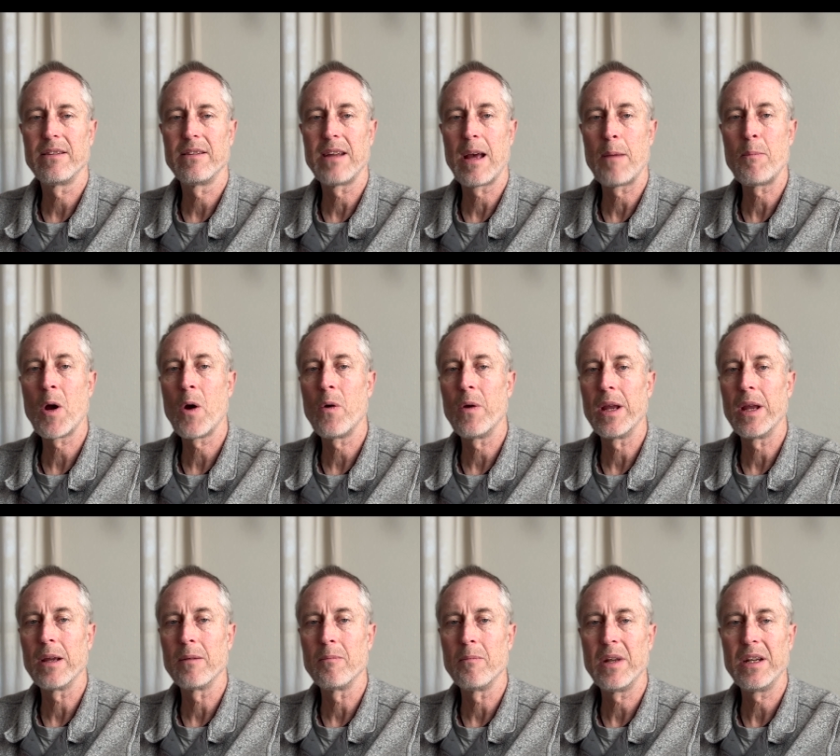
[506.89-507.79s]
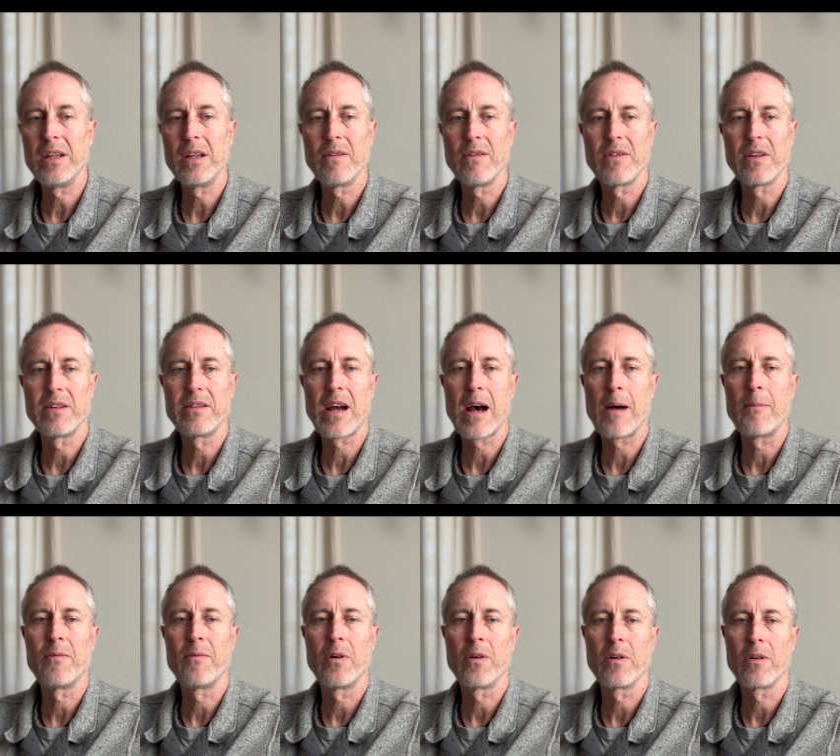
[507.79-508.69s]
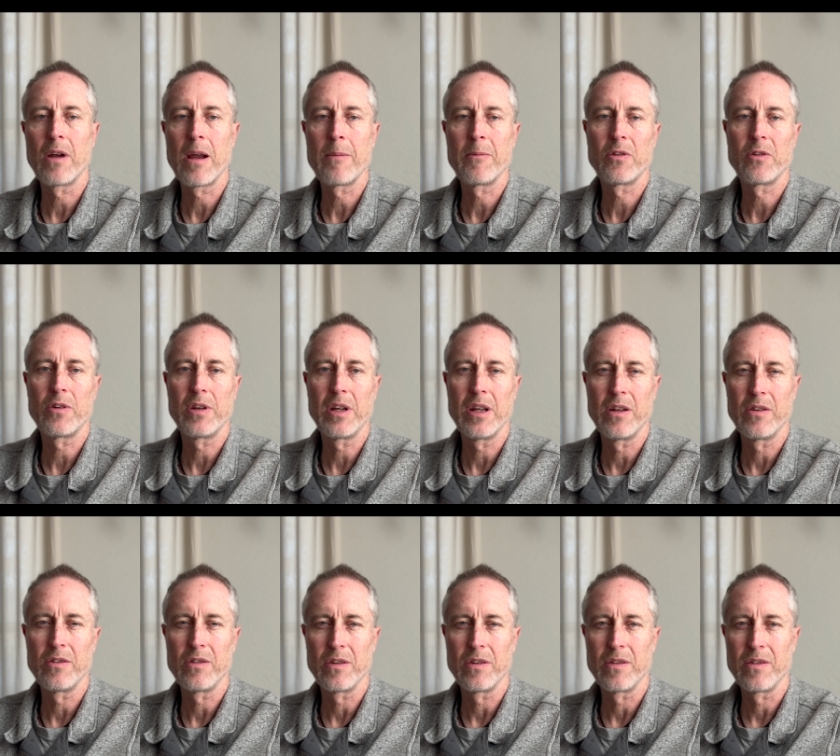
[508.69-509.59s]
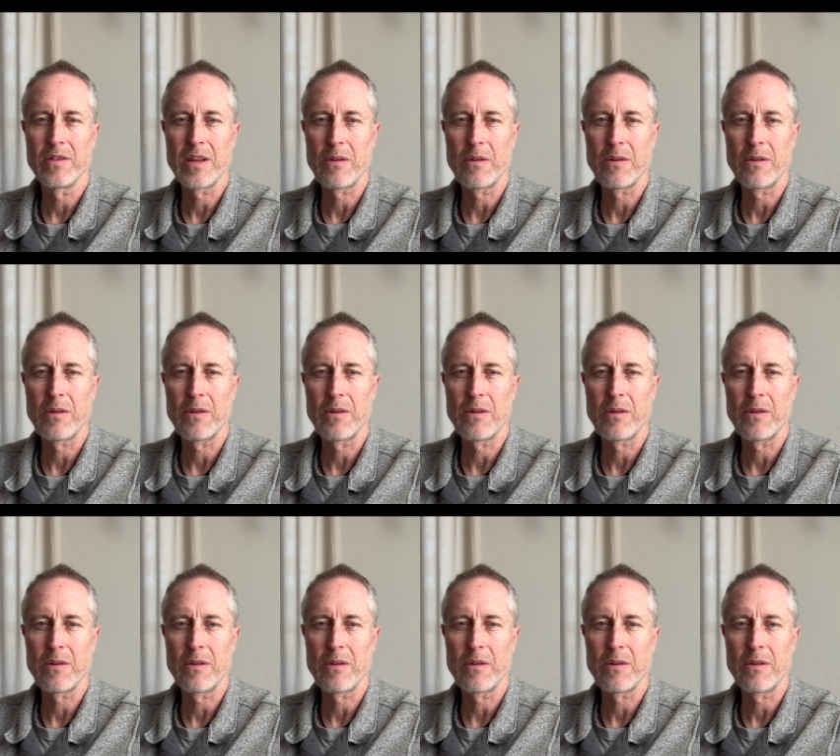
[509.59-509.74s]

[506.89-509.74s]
demoing many of the top photogrammetry engines.